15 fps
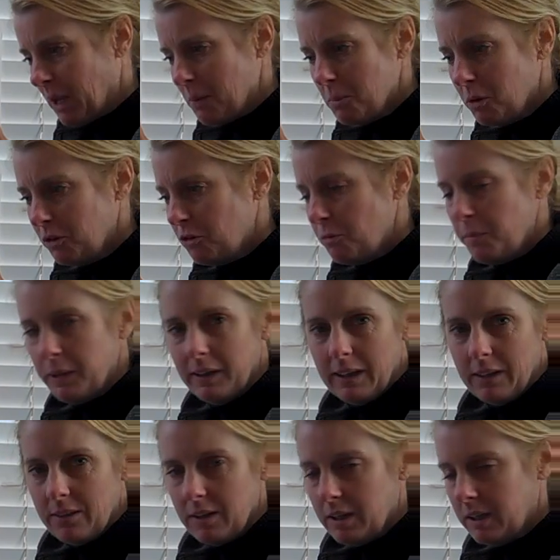I'm always
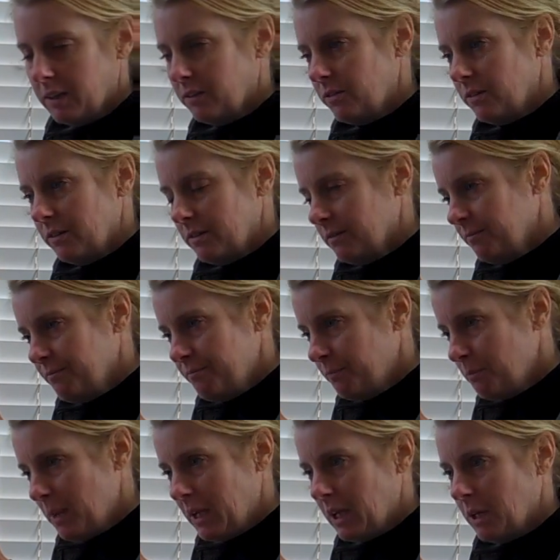spilling things and
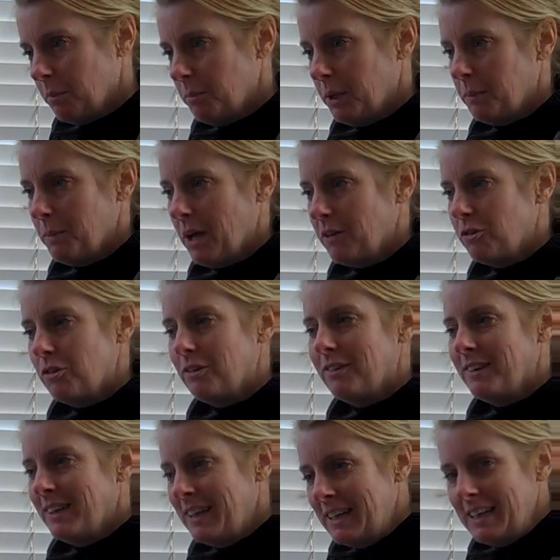making a big mess,
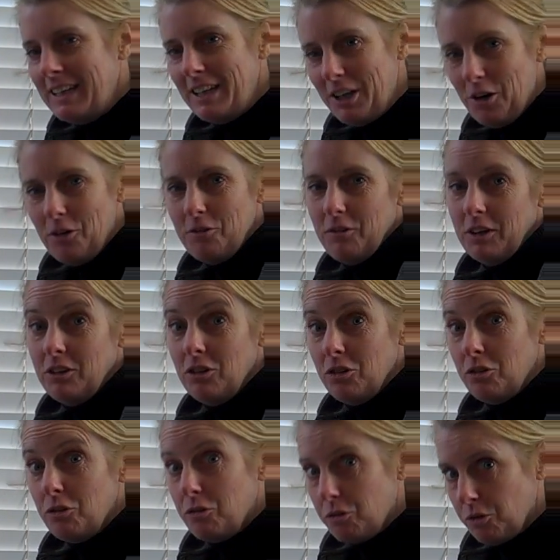and you know, if I
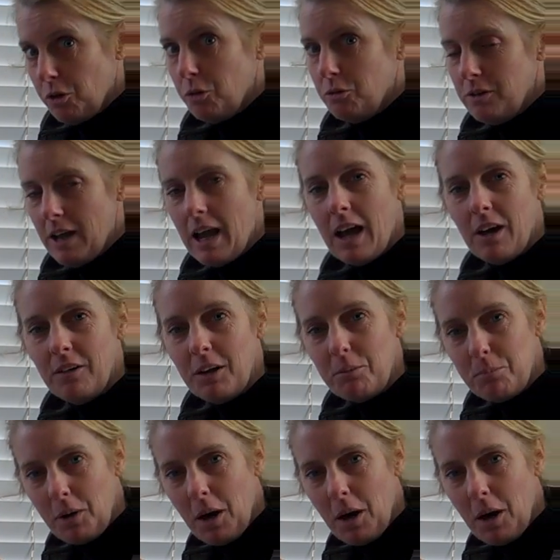just slowed down, I'd